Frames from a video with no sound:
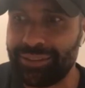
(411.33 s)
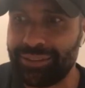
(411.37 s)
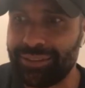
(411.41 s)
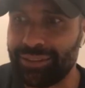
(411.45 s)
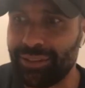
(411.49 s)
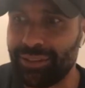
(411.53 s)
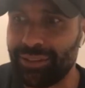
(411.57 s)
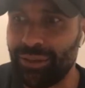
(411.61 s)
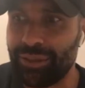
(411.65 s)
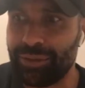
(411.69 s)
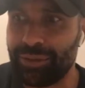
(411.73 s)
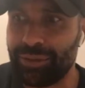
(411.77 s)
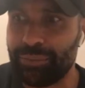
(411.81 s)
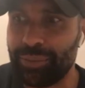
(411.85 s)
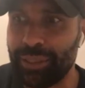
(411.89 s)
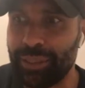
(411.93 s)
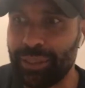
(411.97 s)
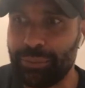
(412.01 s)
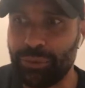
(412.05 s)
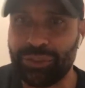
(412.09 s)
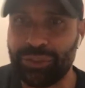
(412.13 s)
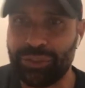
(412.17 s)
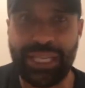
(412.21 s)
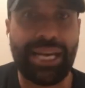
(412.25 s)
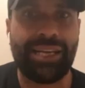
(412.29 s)
that's a lot of
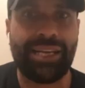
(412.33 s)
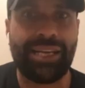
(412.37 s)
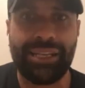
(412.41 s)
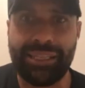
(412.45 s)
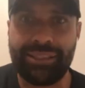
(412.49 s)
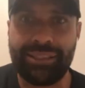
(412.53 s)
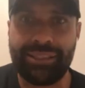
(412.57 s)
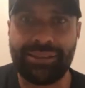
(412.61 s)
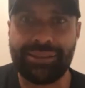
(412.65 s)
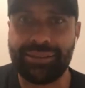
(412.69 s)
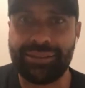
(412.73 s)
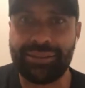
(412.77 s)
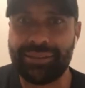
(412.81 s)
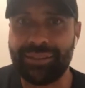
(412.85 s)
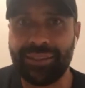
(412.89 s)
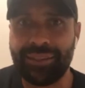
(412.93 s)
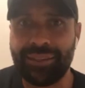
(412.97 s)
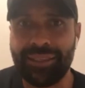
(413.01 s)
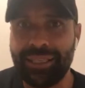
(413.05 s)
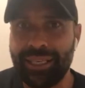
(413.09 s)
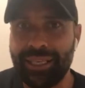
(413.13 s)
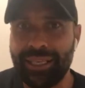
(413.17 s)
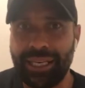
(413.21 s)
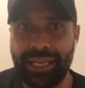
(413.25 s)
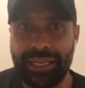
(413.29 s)
people's outlets,
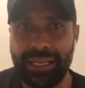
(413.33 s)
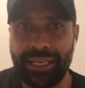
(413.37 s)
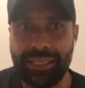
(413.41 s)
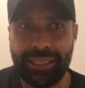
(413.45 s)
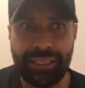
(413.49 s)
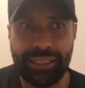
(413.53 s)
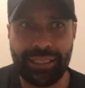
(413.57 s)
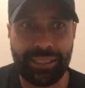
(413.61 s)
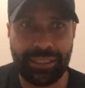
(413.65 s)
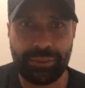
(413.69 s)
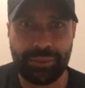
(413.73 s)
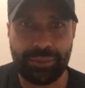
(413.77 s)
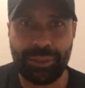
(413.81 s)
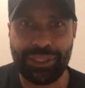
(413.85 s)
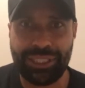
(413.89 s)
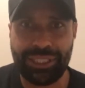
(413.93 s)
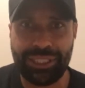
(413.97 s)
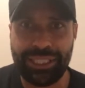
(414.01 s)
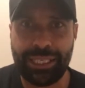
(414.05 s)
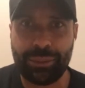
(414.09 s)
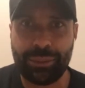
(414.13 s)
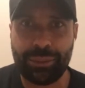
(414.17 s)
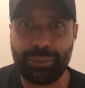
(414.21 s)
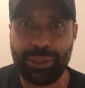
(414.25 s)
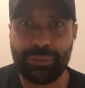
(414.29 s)
and
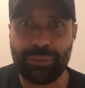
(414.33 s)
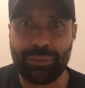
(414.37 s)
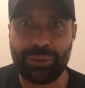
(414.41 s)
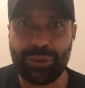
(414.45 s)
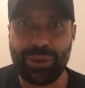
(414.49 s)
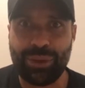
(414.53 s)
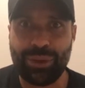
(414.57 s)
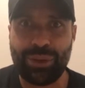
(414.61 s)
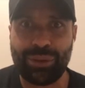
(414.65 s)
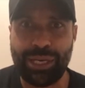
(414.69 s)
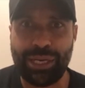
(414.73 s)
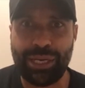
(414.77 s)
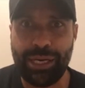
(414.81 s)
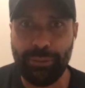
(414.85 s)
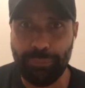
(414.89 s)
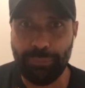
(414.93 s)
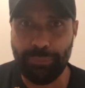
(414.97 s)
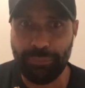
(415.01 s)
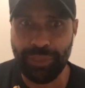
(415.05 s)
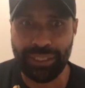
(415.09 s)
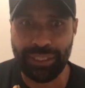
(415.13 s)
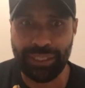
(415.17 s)
especially young people growing up.